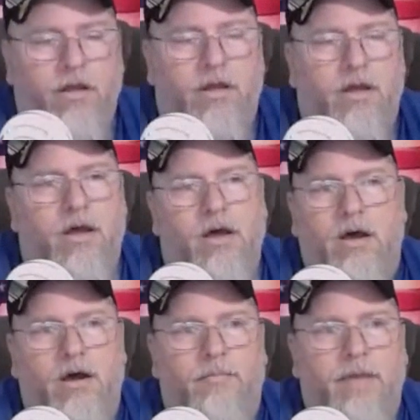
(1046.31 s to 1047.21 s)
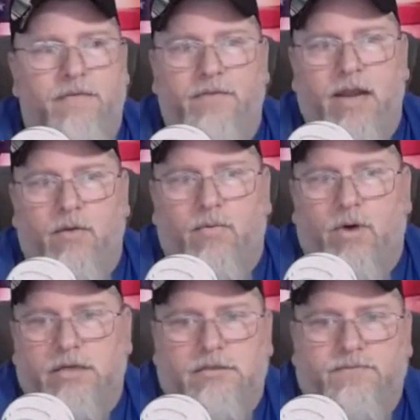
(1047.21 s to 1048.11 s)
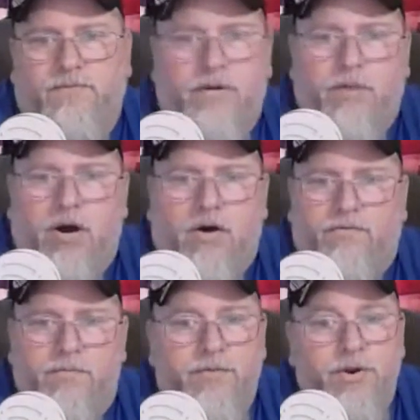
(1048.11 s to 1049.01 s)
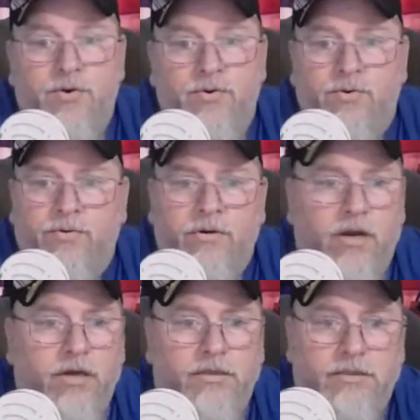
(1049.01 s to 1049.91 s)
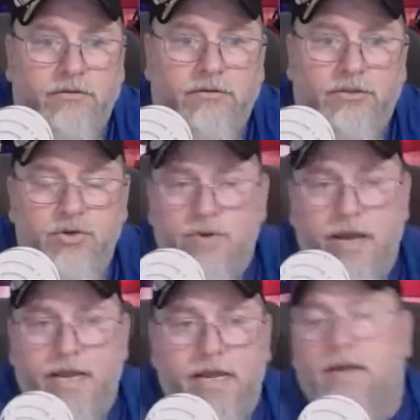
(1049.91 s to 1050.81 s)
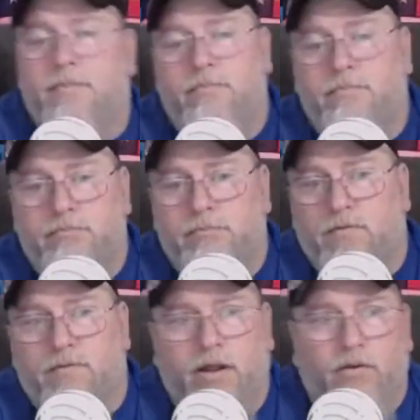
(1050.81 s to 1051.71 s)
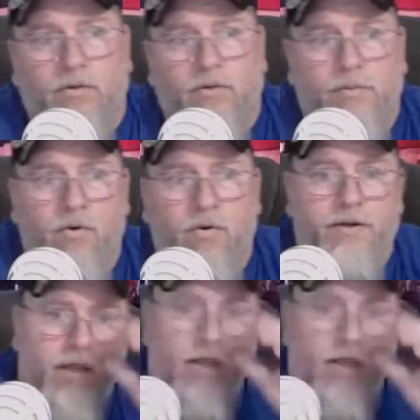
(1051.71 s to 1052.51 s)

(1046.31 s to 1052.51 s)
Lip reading: And then I watch football from noon until 2 a.m. the following morning.